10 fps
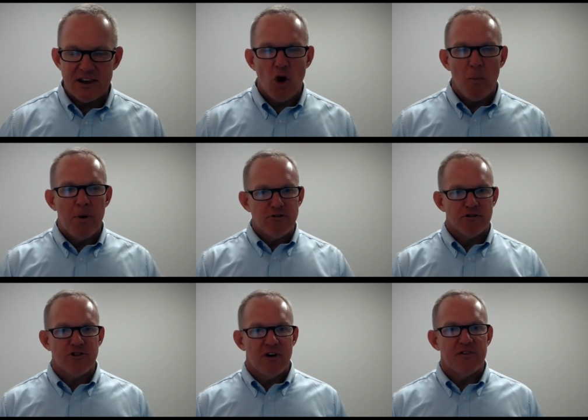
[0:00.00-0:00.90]
don't put
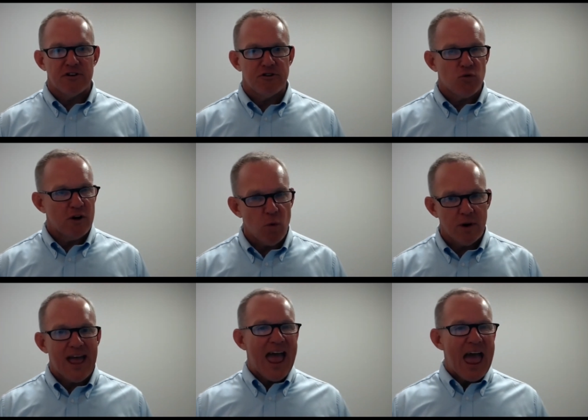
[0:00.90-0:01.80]
yourself in a situation where you
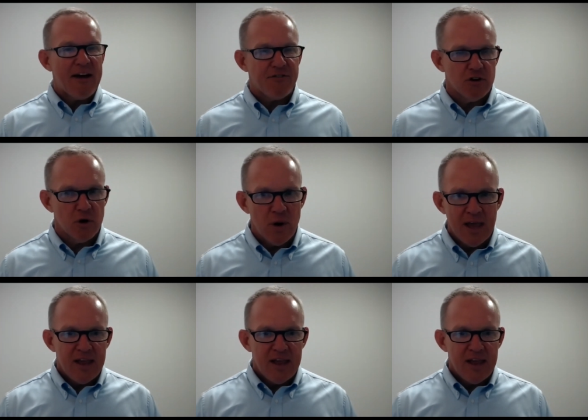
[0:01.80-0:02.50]
have to.